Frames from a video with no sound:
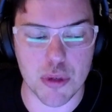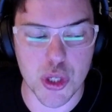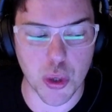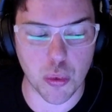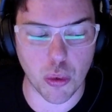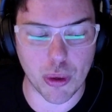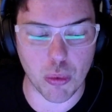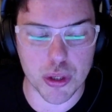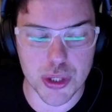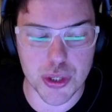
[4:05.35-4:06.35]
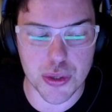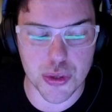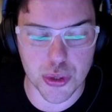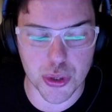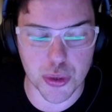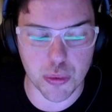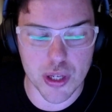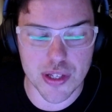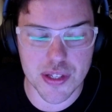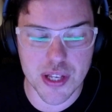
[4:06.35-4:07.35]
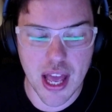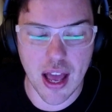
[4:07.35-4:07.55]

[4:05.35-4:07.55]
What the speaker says: So what we wanted to do was